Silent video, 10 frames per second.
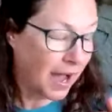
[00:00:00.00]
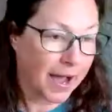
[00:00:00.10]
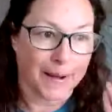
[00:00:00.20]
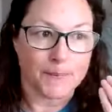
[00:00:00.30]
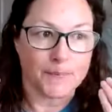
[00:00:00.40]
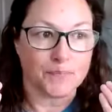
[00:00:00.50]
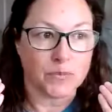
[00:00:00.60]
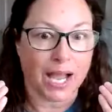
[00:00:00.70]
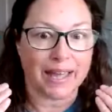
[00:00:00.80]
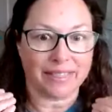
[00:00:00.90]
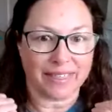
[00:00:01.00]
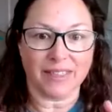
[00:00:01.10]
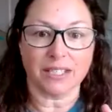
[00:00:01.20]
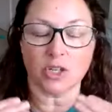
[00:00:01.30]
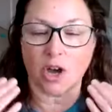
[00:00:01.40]
I
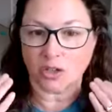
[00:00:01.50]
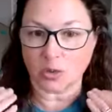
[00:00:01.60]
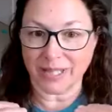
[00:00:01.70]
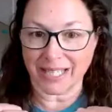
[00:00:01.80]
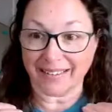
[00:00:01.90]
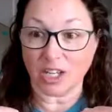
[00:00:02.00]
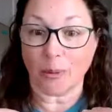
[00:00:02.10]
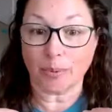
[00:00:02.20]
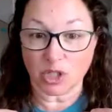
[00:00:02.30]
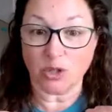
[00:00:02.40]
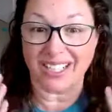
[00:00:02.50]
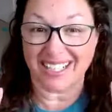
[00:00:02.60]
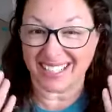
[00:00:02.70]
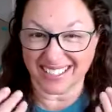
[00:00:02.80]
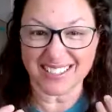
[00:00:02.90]
think that dogs, when they get the
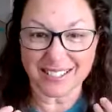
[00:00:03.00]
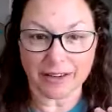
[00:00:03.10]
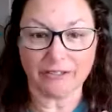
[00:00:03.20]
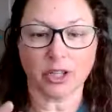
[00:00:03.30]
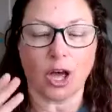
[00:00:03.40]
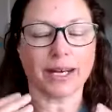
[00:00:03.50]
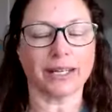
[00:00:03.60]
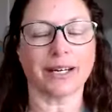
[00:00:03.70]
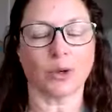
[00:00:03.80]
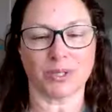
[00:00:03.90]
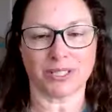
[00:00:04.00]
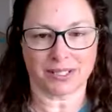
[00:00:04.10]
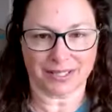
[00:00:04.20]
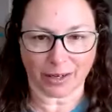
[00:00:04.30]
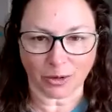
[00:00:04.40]
opportunity to sniff a lot, it helps to
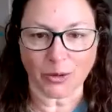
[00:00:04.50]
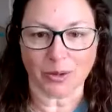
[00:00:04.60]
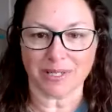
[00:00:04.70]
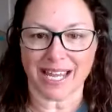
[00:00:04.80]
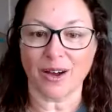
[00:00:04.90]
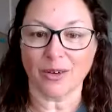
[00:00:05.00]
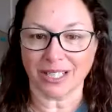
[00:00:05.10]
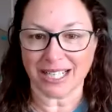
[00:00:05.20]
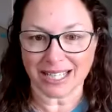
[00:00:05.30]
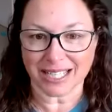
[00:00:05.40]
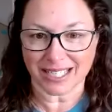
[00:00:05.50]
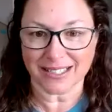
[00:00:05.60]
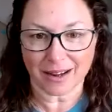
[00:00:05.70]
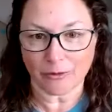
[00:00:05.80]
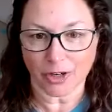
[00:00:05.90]
settle them down, and I think
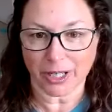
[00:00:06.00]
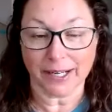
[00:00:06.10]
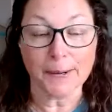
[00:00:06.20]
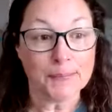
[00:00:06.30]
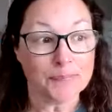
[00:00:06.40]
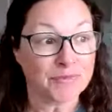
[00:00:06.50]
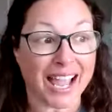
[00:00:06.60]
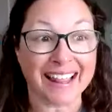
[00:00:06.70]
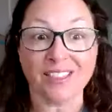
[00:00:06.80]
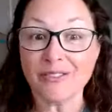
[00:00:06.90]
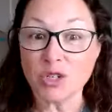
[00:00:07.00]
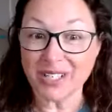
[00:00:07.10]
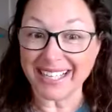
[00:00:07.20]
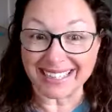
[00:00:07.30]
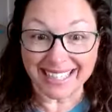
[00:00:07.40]
it's comforting. I love
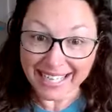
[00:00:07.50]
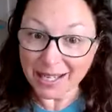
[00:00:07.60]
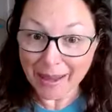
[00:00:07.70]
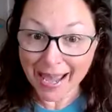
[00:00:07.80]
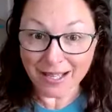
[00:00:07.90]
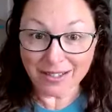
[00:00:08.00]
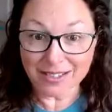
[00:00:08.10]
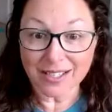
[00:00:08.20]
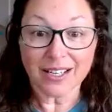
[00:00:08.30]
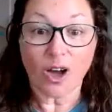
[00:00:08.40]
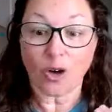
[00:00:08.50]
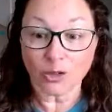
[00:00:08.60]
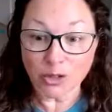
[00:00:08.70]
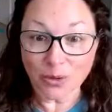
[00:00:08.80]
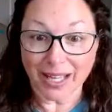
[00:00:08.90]
using licky mats.
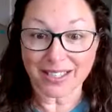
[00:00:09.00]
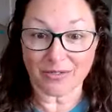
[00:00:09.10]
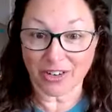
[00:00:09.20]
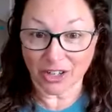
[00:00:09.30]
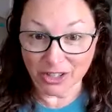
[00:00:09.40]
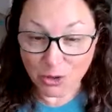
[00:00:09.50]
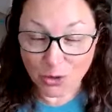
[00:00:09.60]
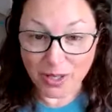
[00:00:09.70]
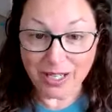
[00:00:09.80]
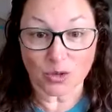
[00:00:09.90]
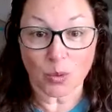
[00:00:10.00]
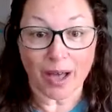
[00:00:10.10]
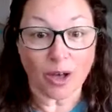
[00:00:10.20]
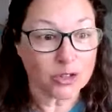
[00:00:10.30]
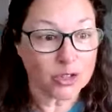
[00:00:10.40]
Also, that's very soothing as
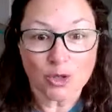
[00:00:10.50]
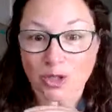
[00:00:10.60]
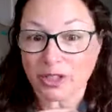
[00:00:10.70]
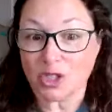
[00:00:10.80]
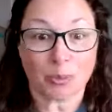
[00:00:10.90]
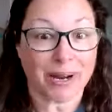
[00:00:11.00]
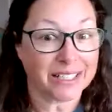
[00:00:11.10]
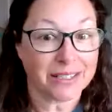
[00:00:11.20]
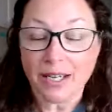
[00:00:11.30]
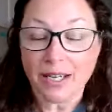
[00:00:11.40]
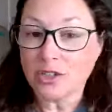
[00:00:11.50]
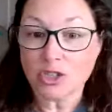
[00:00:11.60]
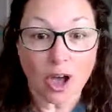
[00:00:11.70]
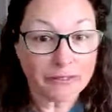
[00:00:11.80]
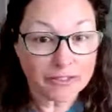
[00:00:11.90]
well. So you could spread
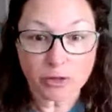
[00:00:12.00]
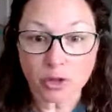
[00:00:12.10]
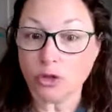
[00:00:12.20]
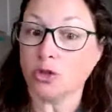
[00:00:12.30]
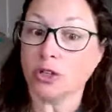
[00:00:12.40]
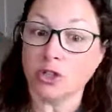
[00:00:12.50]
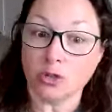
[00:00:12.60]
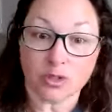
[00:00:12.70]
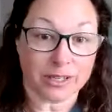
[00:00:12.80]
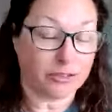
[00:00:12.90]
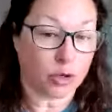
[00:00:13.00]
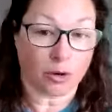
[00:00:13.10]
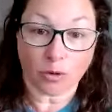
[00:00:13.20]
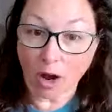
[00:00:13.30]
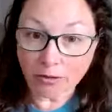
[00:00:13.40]
soft food. You can use, if you're
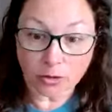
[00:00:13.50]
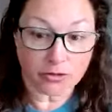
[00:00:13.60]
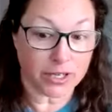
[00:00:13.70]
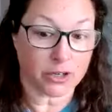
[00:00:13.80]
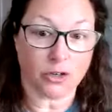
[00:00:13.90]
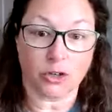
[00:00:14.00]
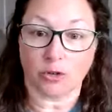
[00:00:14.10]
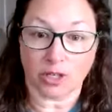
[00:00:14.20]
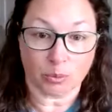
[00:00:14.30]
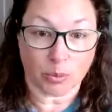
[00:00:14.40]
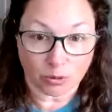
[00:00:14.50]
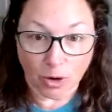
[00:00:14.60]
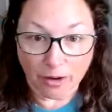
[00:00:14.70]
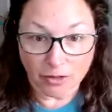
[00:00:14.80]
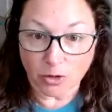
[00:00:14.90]
a raw food feeder, you can put
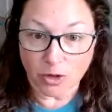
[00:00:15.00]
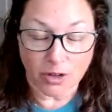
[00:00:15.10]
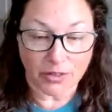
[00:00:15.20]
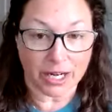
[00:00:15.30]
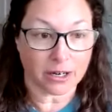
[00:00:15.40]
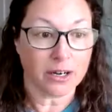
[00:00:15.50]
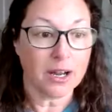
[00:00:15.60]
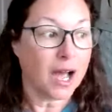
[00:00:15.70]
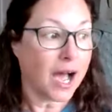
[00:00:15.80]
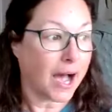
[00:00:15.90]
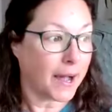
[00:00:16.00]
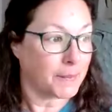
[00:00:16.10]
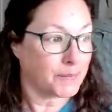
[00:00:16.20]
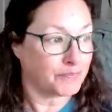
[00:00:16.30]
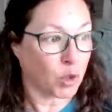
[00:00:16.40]
raw food on there,
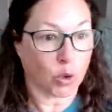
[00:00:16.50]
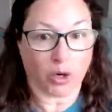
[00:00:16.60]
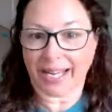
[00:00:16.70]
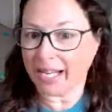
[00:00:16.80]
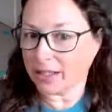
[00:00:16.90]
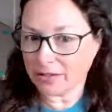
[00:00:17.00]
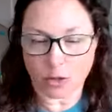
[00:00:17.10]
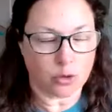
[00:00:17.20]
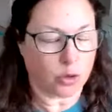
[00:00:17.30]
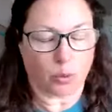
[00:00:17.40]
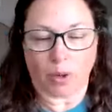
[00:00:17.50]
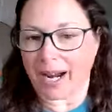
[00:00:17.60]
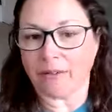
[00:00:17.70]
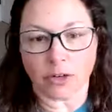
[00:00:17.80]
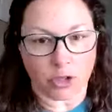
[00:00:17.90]
or canned food, or
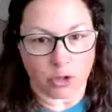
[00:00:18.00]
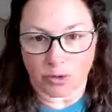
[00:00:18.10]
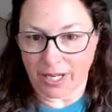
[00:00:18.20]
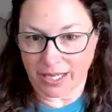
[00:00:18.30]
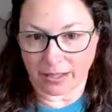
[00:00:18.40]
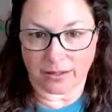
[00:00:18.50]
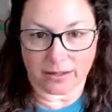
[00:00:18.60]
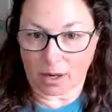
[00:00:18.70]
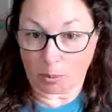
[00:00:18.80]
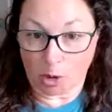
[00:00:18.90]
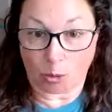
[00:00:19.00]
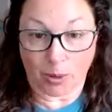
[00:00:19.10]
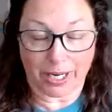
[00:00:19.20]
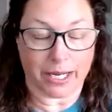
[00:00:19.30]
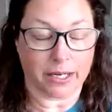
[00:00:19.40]
whatever you think is
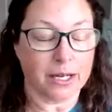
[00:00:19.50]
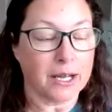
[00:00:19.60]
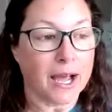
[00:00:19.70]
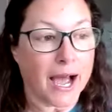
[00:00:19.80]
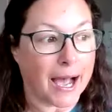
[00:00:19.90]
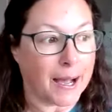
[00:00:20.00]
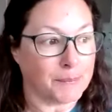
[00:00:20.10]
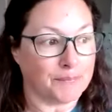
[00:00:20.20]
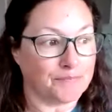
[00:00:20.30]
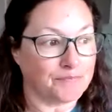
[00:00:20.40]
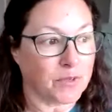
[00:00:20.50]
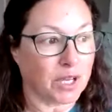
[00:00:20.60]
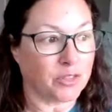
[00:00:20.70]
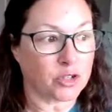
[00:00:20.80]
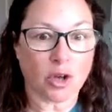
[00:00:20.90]
appropriate.
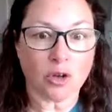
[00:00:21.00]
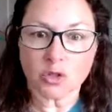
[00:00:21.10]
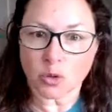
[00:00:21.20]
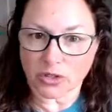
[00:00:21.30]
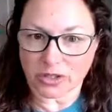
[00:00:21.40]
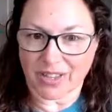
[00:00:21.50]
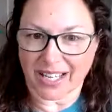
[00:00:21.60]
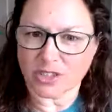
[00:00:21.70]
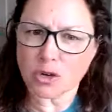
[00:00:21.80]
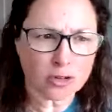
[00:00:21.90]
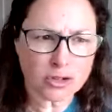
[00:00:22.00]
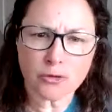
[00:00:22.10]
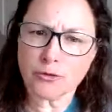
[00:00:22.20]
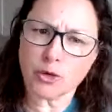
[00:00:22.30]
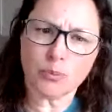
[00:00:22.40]
There's all sorts of things. There are
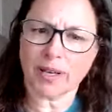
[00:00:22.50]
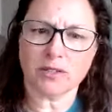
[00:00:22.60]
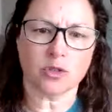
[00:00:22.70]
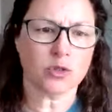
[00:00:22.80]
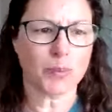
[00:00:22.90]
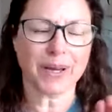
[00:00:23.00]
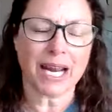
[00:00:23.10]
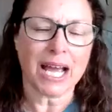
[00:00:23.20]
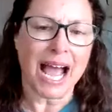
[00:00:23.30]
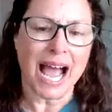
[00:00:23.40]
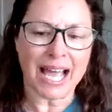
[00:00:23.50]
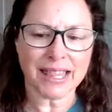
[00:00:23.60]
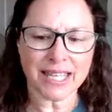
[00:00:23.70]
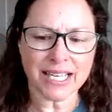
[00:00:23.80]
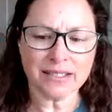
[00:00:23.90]
also food puzzles, but I
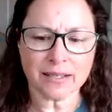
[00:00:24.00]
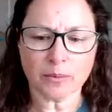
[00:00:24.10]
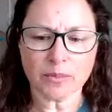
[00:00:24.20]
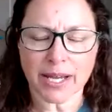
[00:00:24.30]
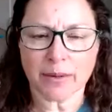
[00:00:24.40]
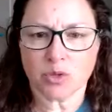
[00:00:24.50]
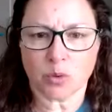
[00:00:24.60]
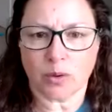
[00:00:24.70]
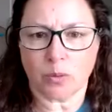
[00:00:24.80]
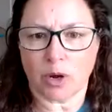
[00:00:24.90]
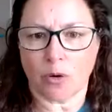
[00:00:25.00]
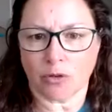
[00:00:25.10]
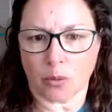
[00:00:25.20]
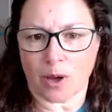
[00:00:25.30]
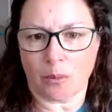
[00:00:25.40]
think sometimes when we
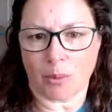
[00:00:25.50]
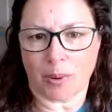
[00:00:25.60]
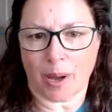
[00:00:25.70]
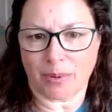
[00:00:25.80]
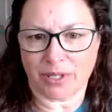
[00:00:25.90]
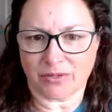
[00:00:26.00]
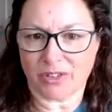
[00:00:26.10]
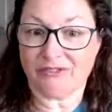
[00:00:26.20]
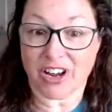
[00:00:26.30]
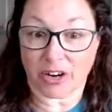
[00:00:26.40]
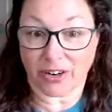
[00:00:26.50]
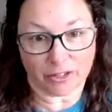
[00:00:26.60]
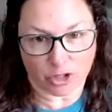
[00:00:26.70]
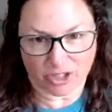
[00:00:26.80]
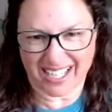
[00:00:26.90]
overwhelm our puppies, the very
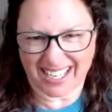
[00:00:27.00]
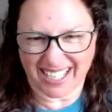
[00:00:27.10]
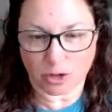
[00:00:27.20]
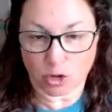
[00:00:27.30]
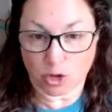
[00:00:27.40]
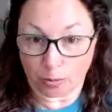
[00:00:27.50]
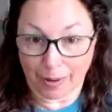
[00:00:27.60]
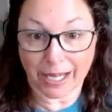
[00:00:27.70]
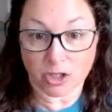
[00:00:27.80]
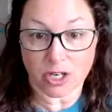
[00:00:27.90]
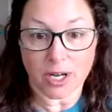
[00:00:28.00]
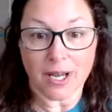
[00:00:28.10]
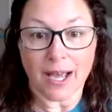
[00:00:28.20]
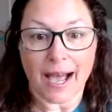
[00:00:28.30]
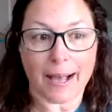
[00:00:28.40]
first thing, it's too much.
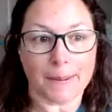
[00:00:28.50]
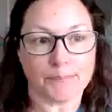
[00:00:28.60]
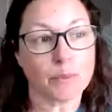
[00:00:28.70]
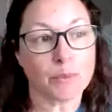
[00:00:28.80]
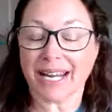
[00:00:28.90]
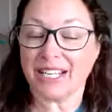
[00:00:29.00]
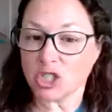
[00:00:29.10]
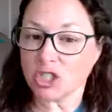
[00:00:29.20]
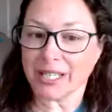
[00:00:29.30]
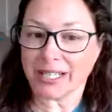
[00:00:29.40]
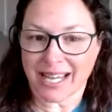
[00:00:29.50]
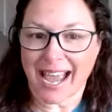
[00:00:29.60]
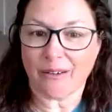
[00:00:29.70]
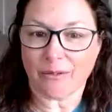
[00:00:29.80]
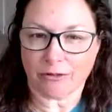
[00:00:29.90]
But I just like to
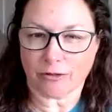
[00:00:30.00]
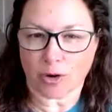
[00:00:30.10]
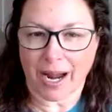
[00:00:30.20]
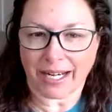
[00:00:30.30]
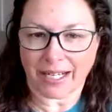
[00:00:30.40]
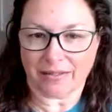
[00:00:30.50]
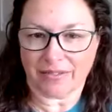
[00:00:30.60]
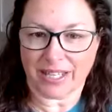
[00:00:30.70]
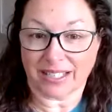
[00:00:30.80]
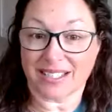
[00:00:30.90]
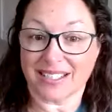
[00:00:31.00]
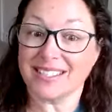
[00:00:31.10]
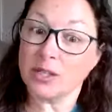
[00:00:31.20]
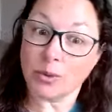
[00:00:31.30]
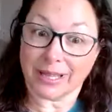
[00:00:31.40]
have a variety of things to
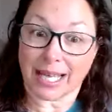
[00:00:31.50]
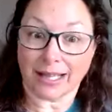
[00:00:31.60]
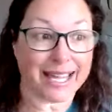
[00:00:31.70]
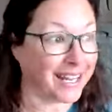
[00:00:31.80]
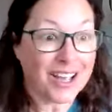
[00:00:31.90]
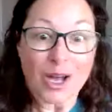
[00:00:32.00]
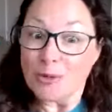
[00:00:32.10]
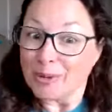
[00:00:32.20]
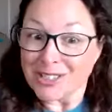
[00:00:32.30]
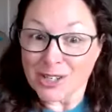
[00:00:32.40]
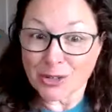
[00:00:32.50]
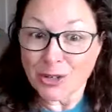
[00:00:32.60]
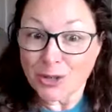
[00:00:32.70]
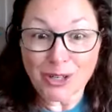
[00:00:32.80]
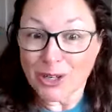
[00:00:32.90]
see what they like, because they're
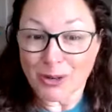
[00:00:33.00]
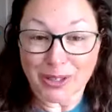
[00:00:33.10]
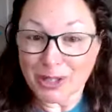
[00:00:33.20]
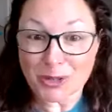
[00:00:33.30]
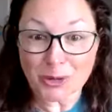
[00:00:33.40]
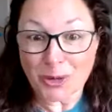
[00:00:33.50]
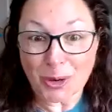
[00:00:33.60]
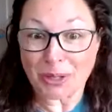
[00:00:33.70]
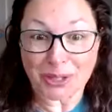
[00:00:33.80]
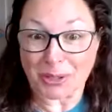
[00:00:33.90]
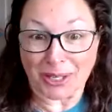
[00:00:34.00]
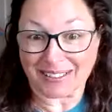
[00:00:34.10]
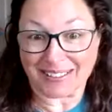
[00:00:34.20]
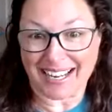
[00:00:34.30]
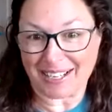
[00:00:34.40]
new to you and you don't know what they're going
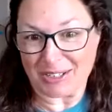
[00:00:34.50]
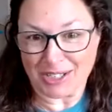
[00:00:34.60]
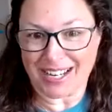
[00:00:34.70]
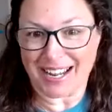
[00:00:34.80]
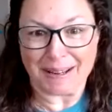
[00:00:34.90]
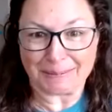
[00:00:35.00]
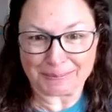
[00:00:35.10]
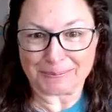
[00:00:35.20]
to like just yet.